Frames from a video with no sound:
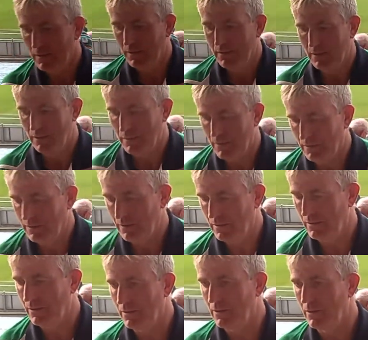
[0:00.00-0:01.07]

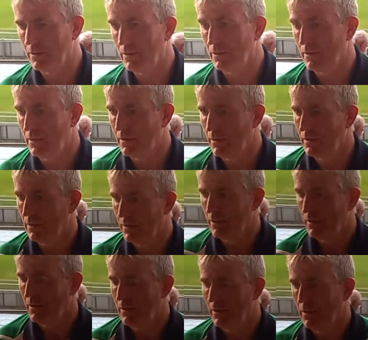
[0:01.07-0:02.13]
2,400 here, but they did make
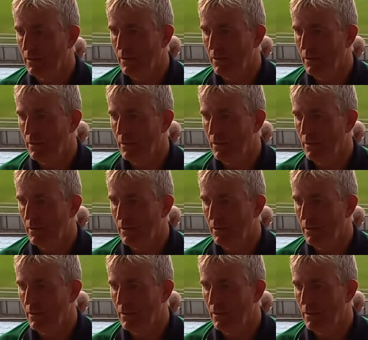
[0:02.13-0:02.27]
noise, John.